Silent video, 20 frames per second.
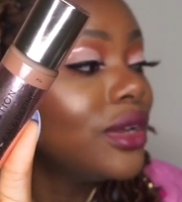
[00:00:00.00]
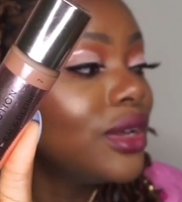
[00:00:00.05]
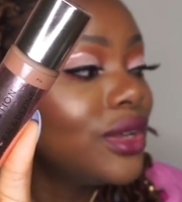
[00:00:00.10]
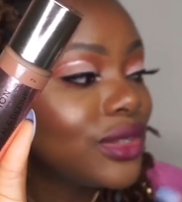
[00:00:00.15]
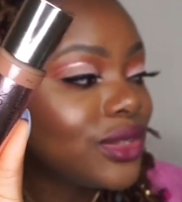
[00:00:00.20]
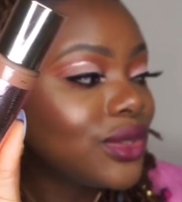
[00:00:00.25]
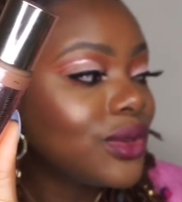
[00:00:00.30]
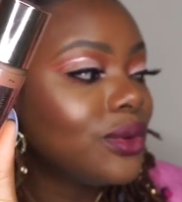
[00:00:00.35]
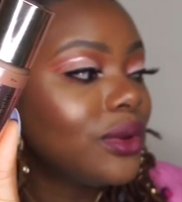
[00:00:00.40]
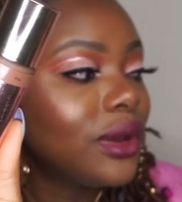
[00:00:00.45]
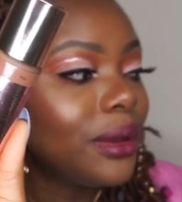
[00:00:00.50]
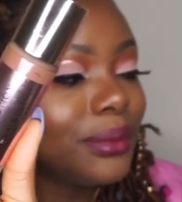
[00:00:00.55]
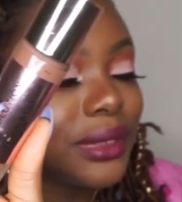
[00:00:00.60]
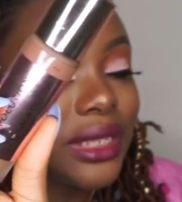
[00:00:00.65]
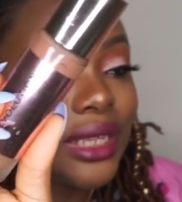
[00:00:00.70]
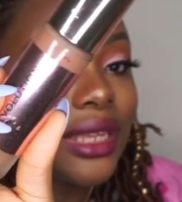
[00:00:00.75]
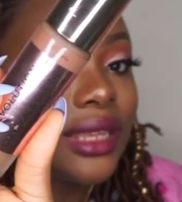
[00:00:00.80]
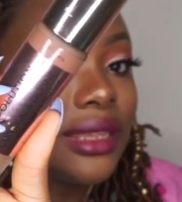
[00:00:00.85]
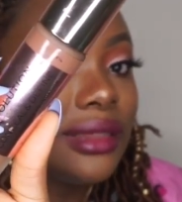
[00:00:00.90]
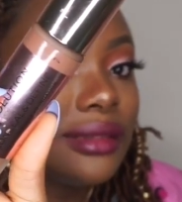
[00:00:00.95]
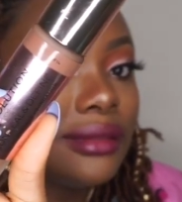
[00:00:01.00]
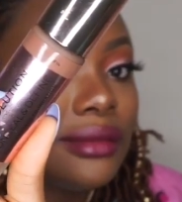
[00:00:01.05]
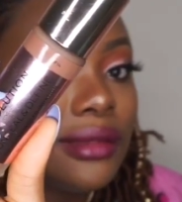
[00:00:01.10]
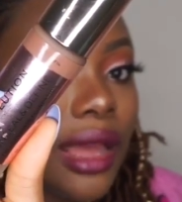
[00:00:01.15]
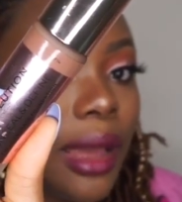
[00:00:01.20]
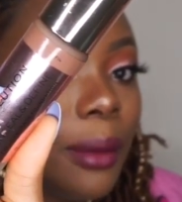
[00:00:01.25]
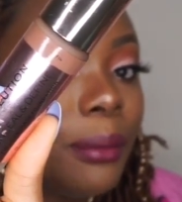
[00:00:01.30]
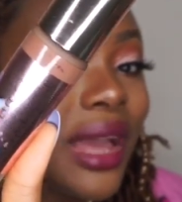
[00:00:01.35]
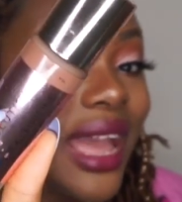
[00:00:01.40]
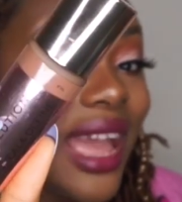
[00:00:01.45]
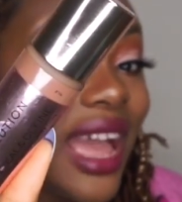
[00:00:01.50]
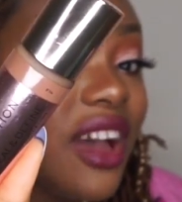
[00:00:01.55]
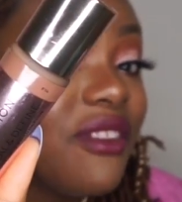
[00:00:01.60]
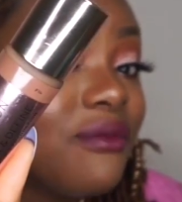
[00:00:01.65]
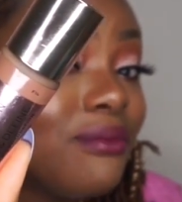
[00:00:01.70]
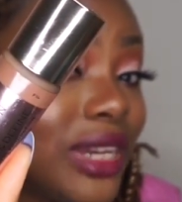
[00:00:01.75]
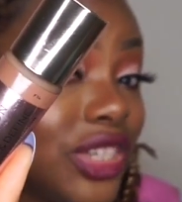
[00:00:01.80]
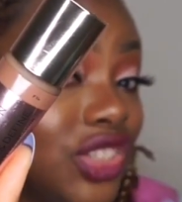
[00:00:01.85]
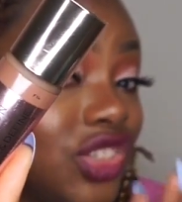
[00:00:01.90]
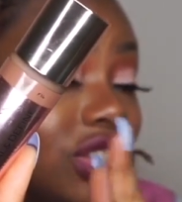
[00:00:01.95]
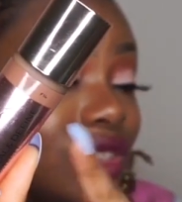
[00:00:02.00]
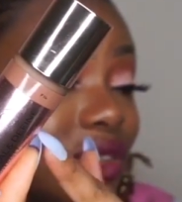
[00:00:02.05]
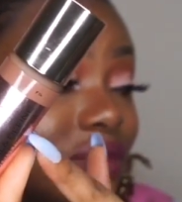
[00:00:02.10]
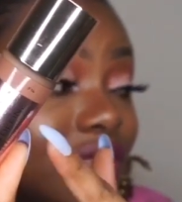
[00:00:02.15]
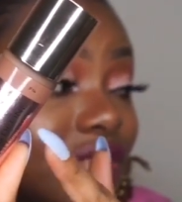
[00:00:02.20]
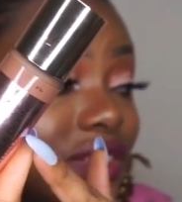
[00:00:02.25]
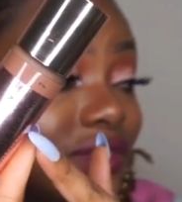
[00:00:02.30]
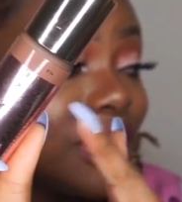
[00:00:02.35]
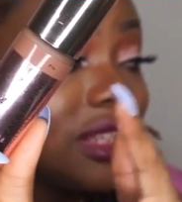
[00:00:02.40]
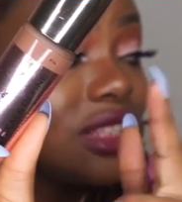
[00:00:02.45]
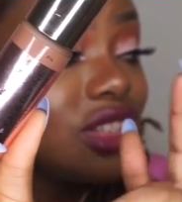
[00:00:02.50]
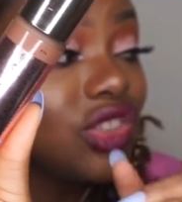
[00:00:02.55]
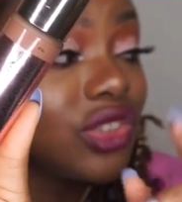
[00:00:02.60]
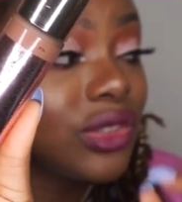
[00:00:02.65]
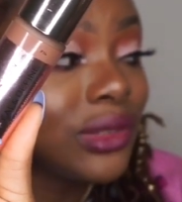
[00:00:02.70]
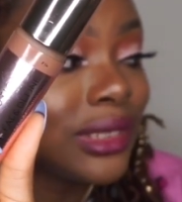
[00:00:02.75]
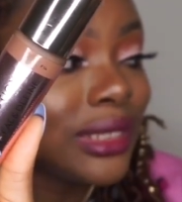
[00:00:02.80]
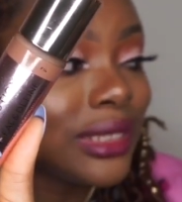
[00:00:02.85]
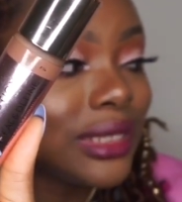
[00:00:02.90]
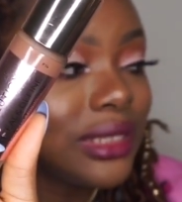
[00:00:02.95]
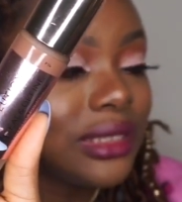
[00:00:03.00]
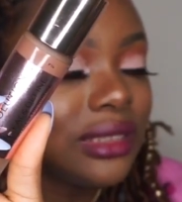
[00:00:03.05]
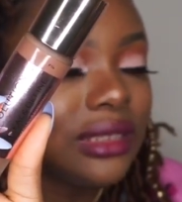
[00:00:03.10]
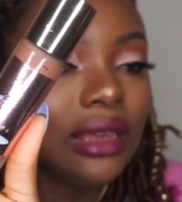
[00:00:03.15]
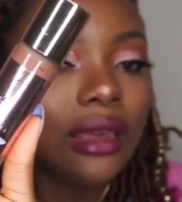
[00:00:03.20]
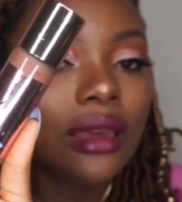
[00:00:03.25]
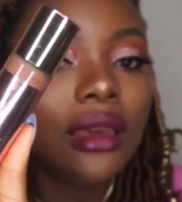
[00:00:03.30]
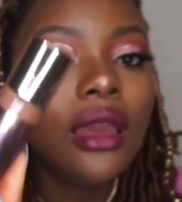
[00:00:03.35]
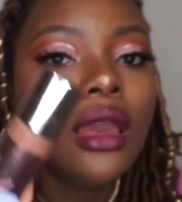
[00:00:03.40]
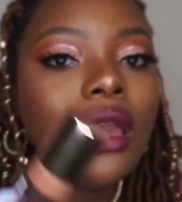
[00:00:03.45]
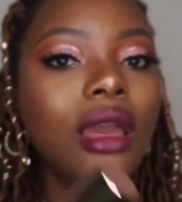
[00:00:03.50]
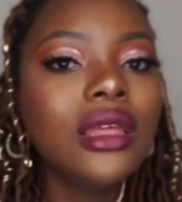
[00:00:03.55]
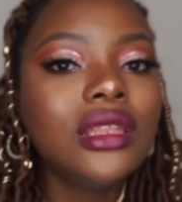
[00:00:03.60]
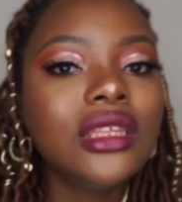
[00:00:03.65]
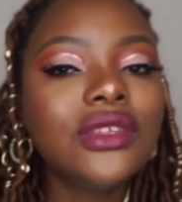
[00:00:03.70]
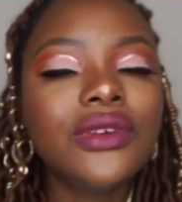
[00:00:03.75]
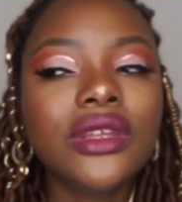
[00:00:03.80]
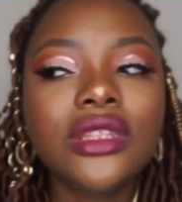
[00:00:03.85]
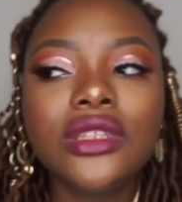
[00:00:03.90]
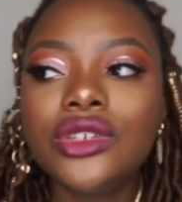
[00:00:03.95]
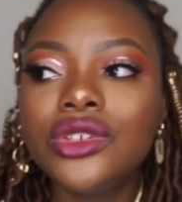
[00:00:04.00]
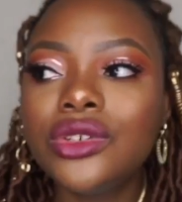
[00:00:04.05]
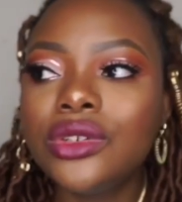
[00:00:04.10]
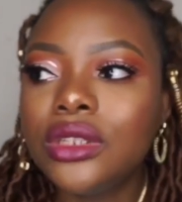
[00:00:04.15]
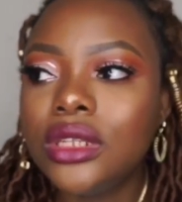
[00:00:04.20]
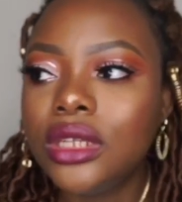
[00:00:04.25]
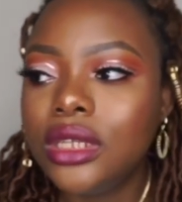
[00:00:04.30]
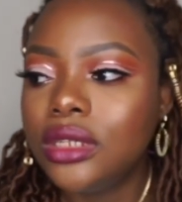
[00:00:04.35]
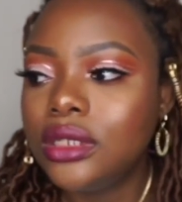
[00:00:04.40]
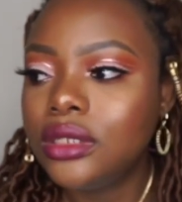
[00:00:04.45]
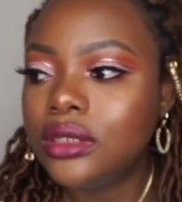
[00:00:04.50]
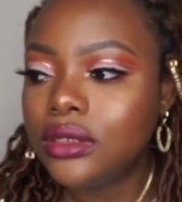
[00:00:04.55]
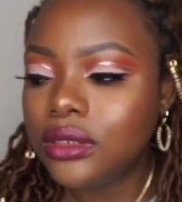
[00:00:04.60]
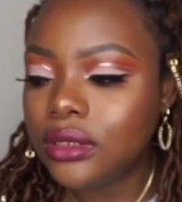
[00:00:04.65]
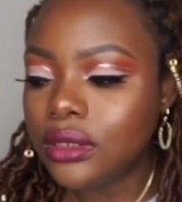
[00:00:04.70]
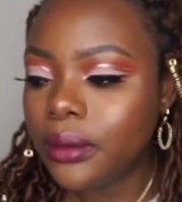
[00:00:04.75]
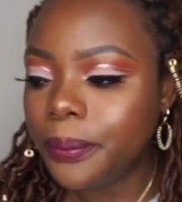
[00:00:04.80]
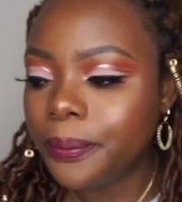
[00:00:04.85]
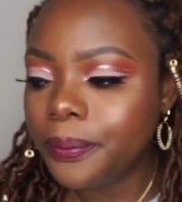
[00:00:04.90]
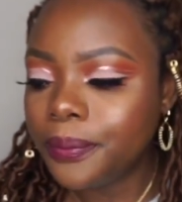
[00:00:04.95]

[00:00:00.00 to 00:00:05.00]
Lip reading: So I'm thinking I might have my shade of this foundation this year. This foundation is